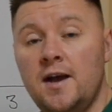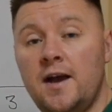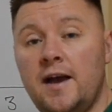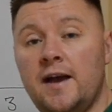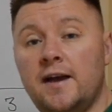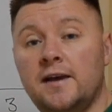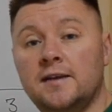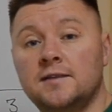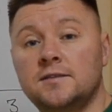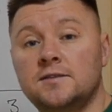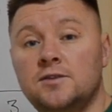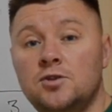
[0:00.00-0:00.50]

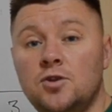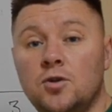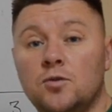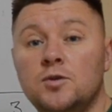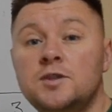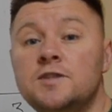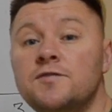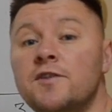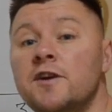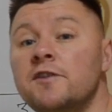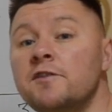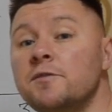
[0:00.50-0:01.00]
And you know,
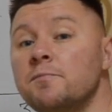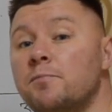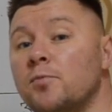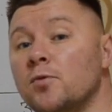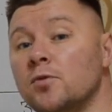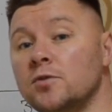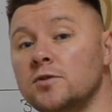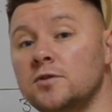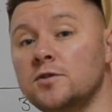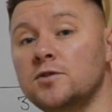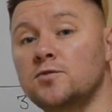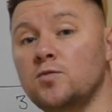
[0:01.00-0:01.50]
it's very
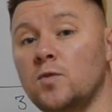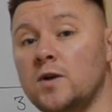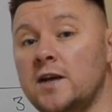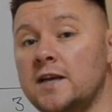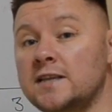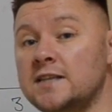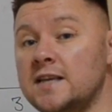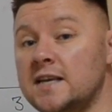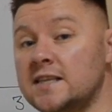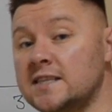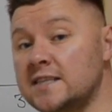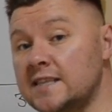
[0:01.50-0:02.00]
important,
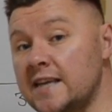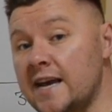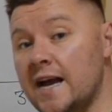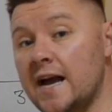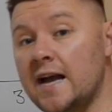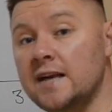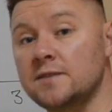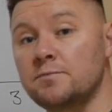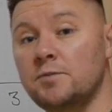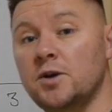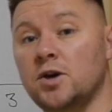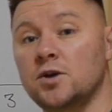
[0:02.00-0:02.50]
as I
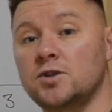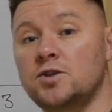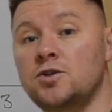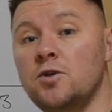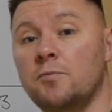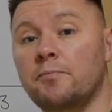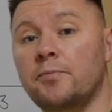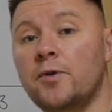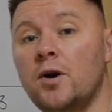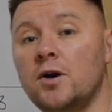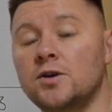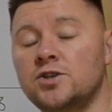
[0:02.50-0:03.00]
said, because
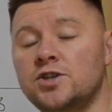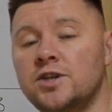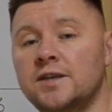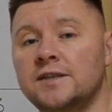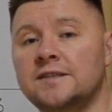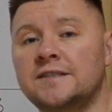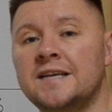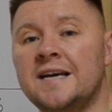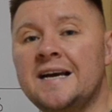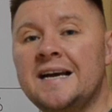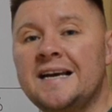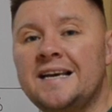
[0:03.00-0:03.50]
your
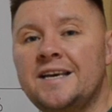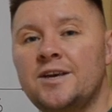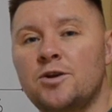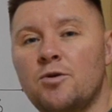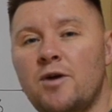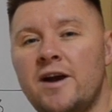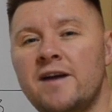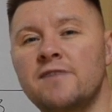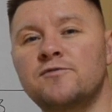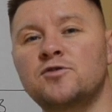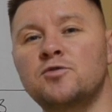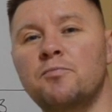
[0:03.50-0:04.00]
project, you
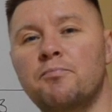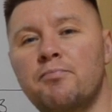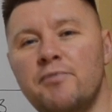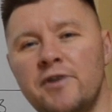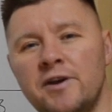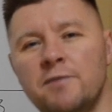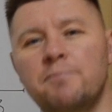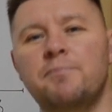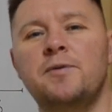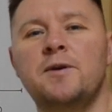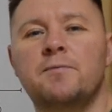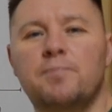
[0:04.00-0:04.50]
know, have to
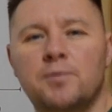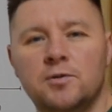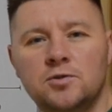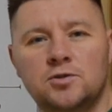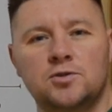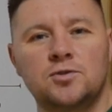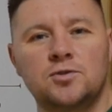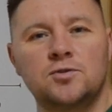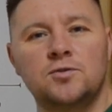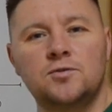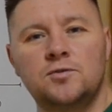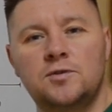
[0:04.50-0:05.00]
bring people
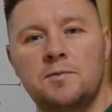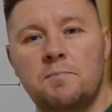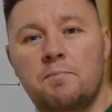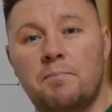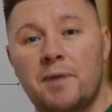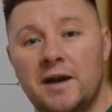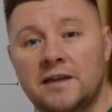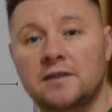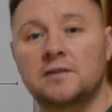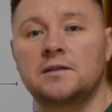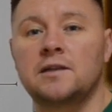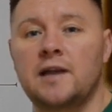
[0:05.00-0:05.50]
to the
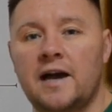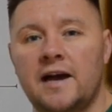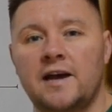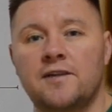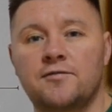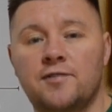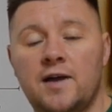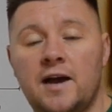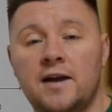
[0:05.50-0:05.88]
better life.